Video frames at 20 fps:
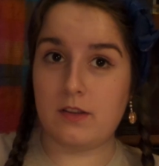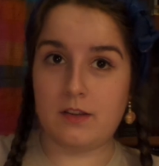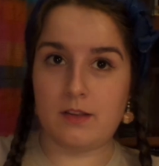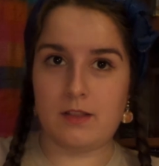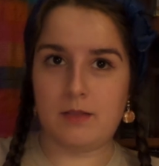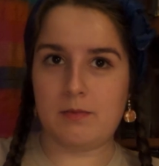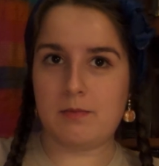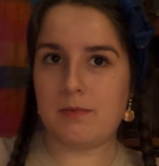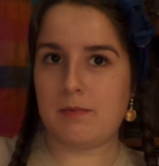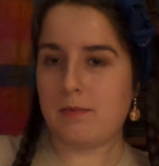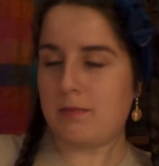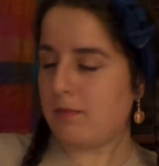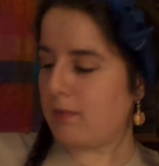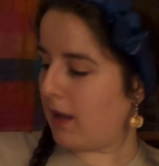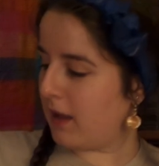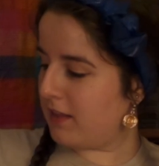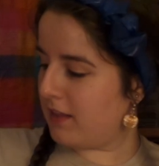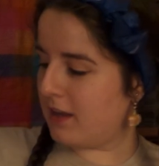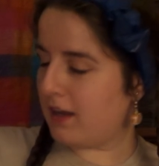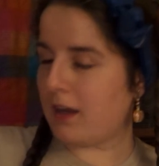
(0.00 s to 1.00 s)
to,
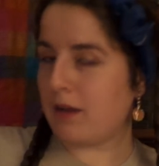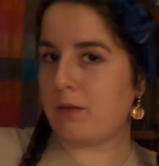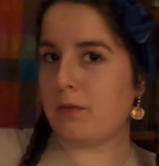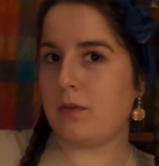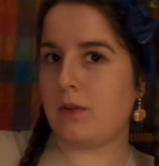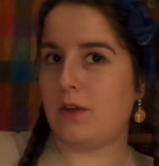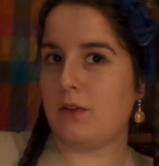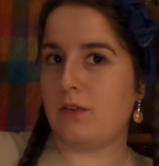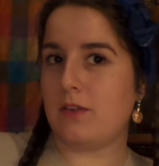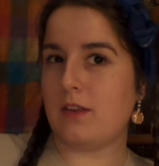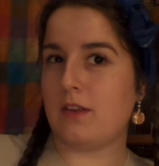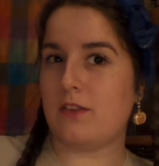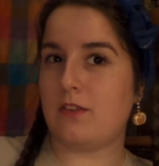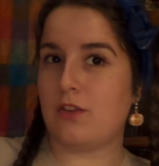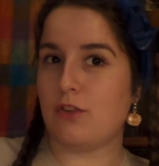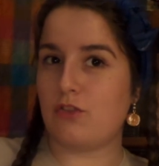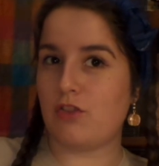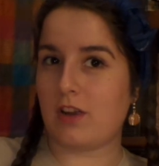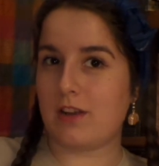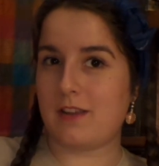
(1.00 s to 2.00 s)
I think I'll use this
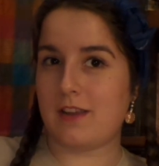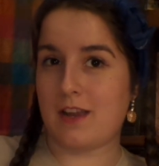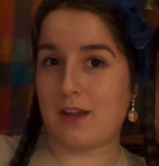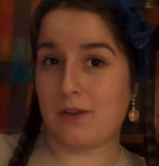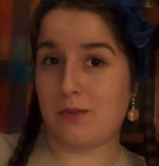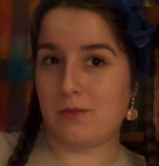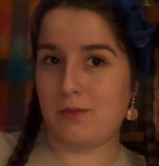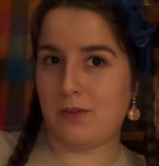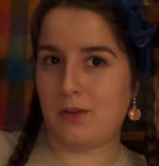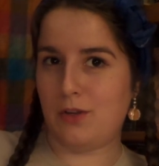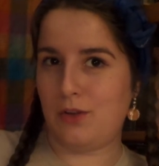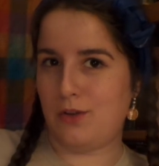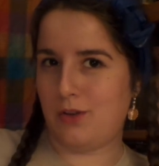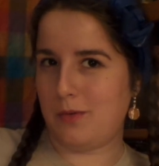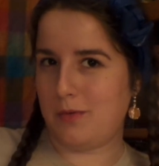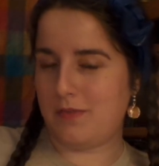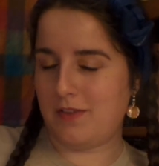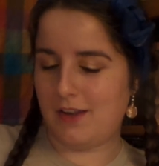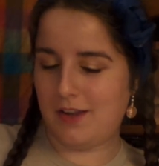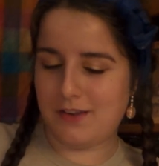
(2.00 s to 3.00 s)
to jot down
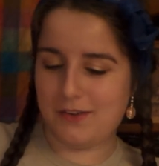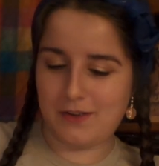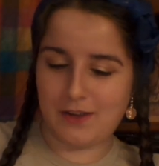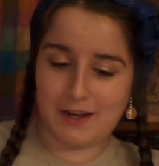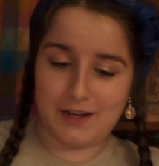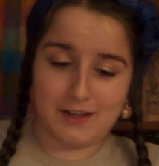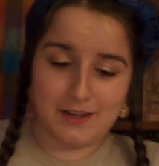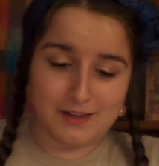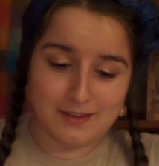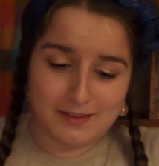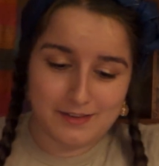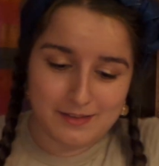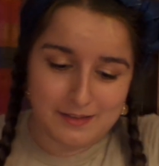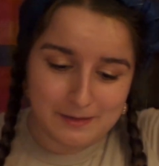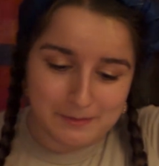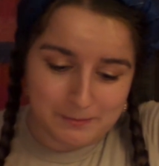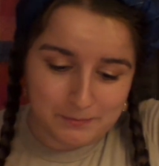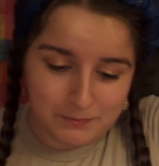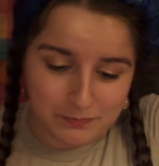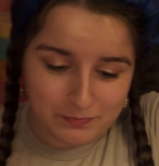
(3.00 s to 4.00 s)
YouTube video
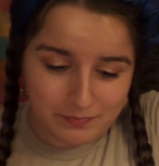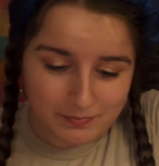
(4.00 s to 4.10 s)
ideas.